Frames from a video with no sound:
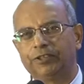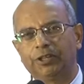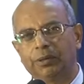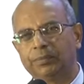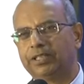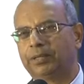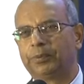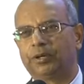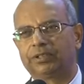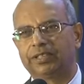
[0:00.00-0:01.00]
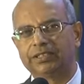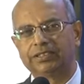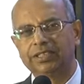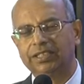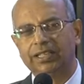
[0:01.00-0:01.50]
phenomenal progress
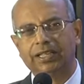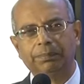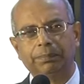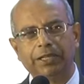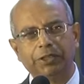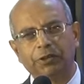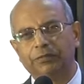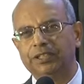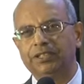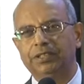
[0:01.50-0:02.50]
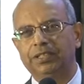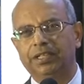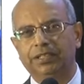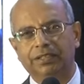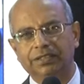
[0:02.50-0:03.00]
in many of the
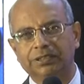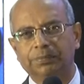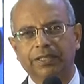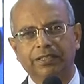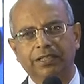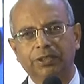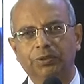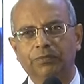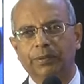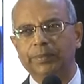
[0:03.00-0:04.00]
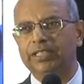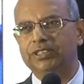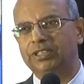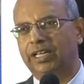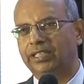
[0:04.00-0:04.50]
indicators pertaining to women
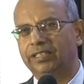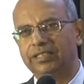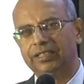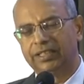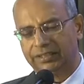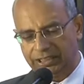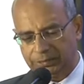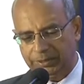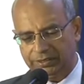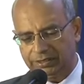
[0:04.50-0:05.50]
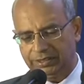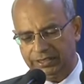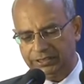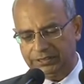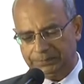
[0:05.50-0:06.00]
and child in this particular
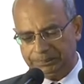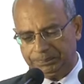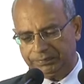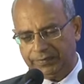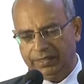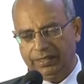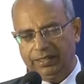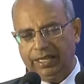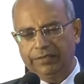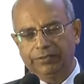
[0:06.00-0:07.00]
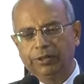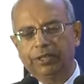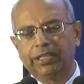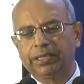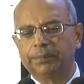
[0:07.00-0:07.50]
region. I will
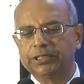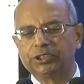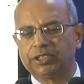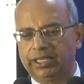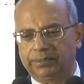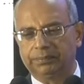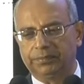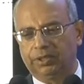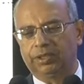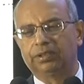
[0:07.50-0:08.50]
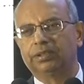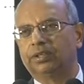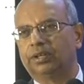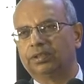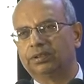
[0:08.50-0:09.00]
not take much time
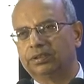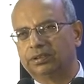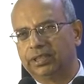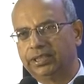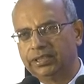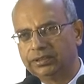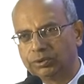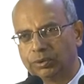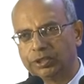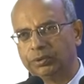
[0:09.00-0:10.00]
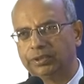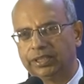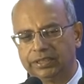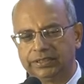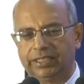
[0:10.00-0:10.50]
on the showing you the
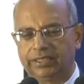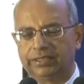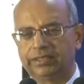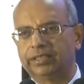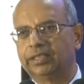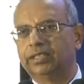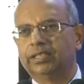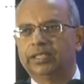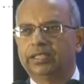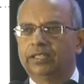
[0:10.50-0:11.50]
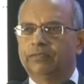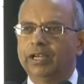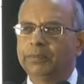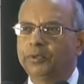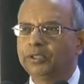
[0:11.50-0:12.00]
result.
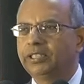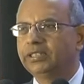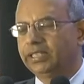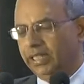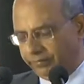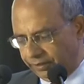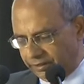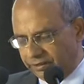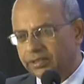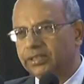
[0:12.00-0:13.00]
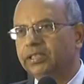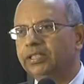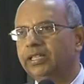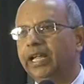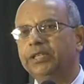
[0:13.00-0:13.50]
One more thing that I will
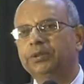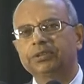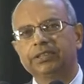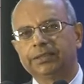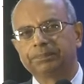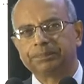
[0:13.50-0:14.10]
like to say.